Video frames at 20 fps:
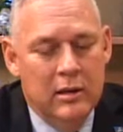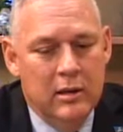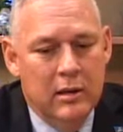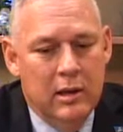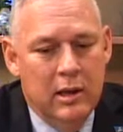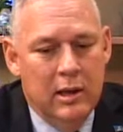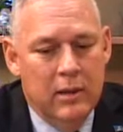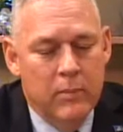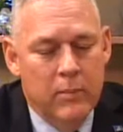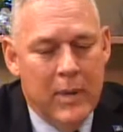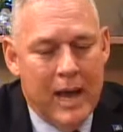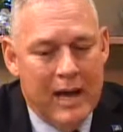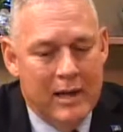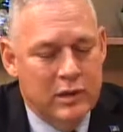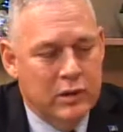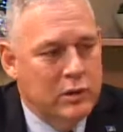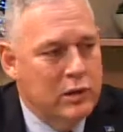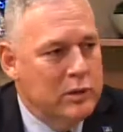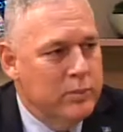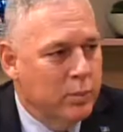
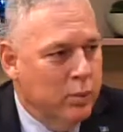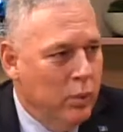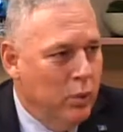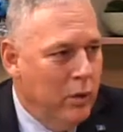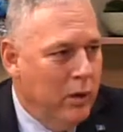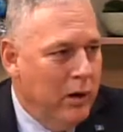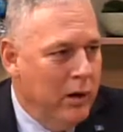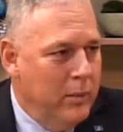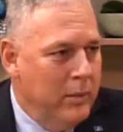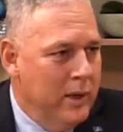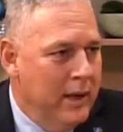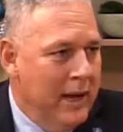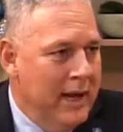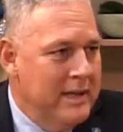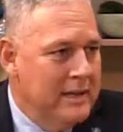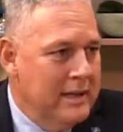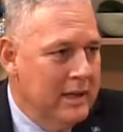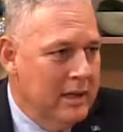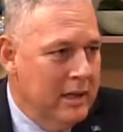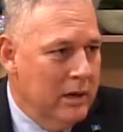master's program that I
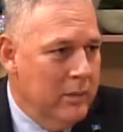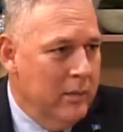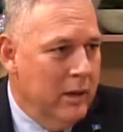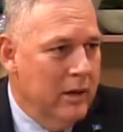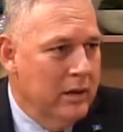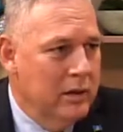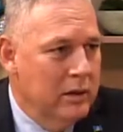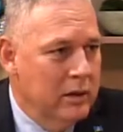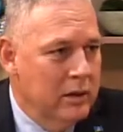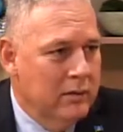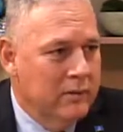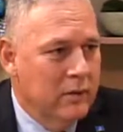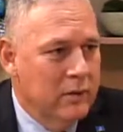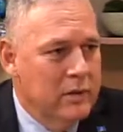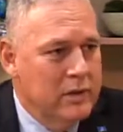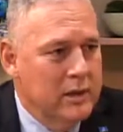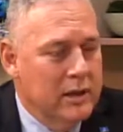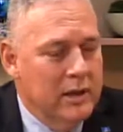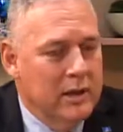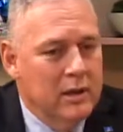did at American
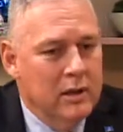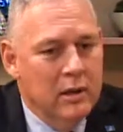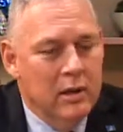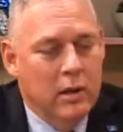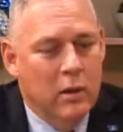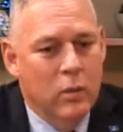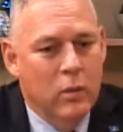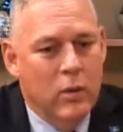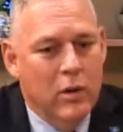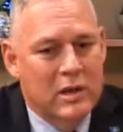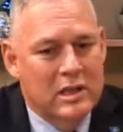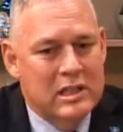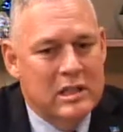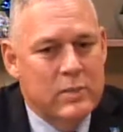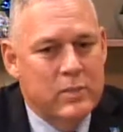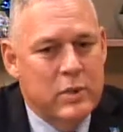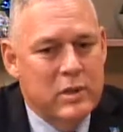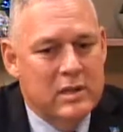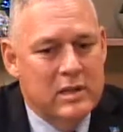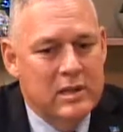University was
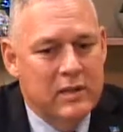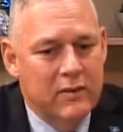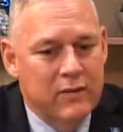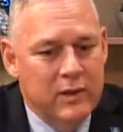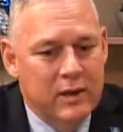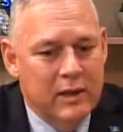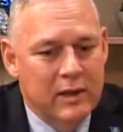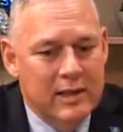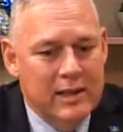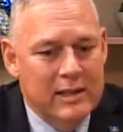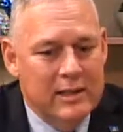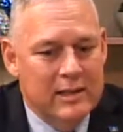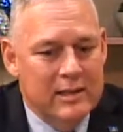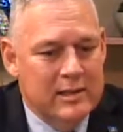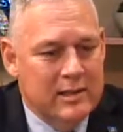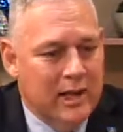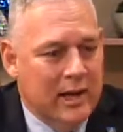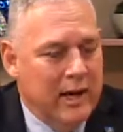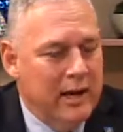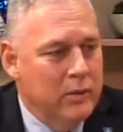specifically
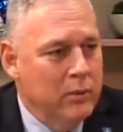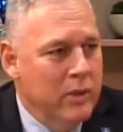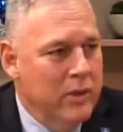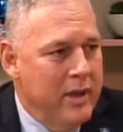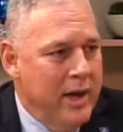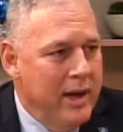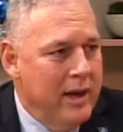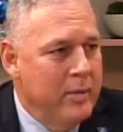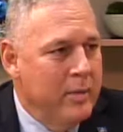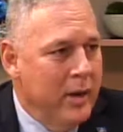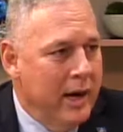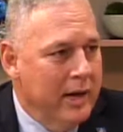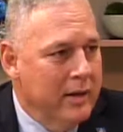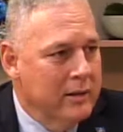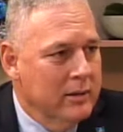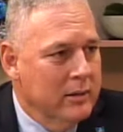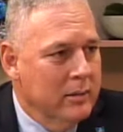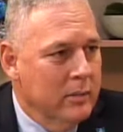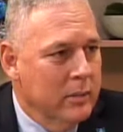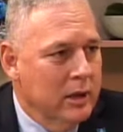designed with that in mind,
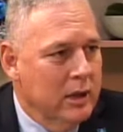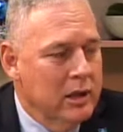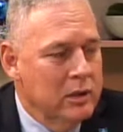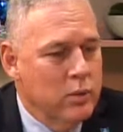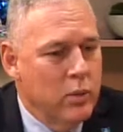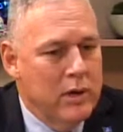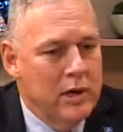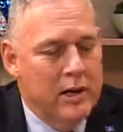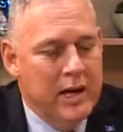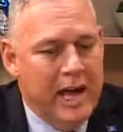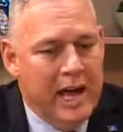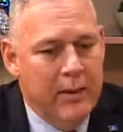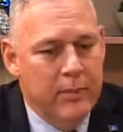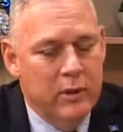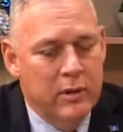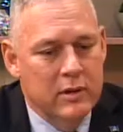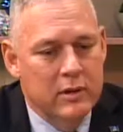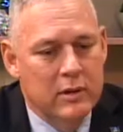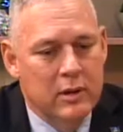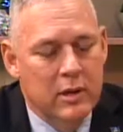because what had
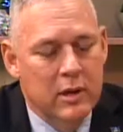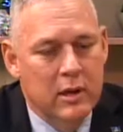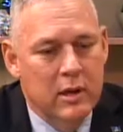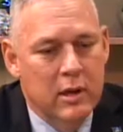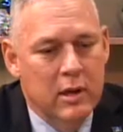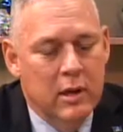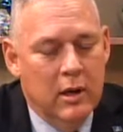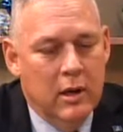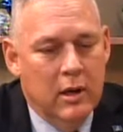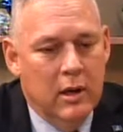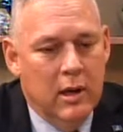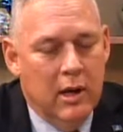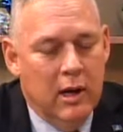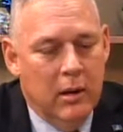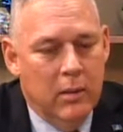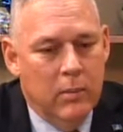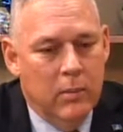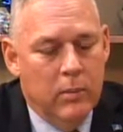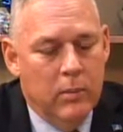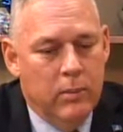happened
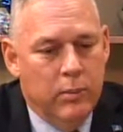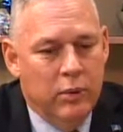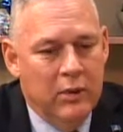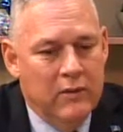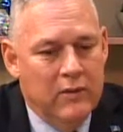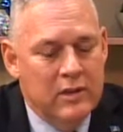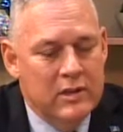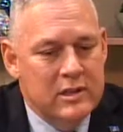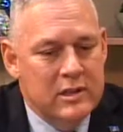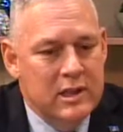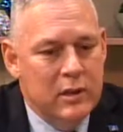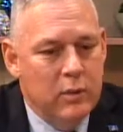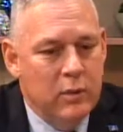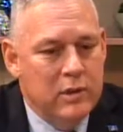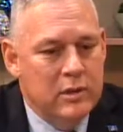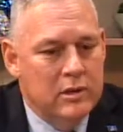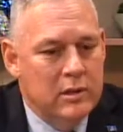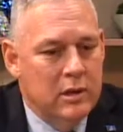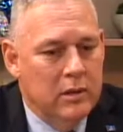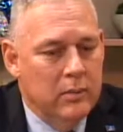previously
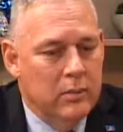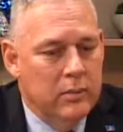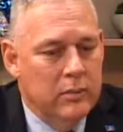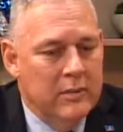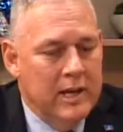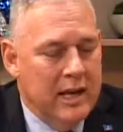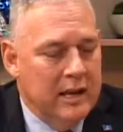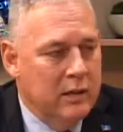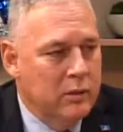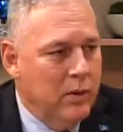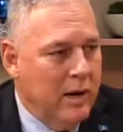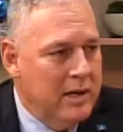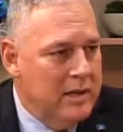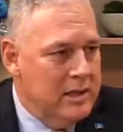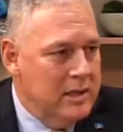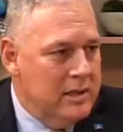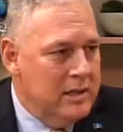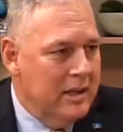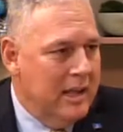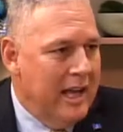was the debt
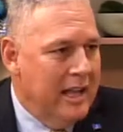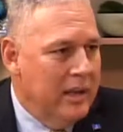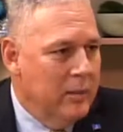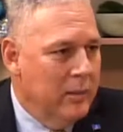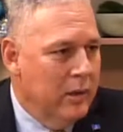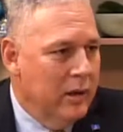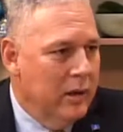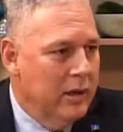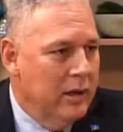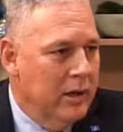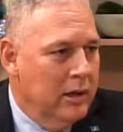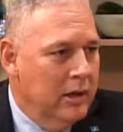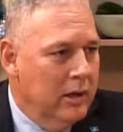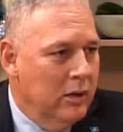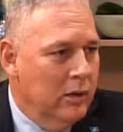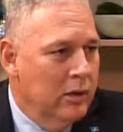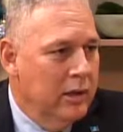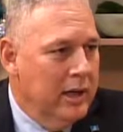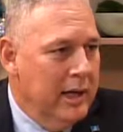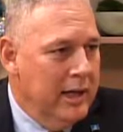crisis in Latin America in the
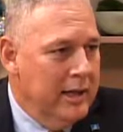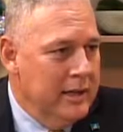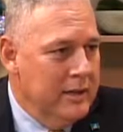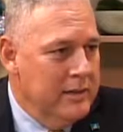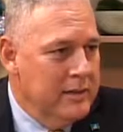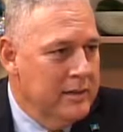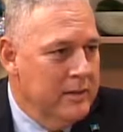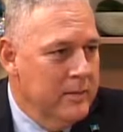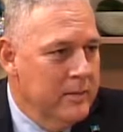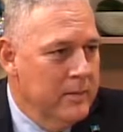early 80s.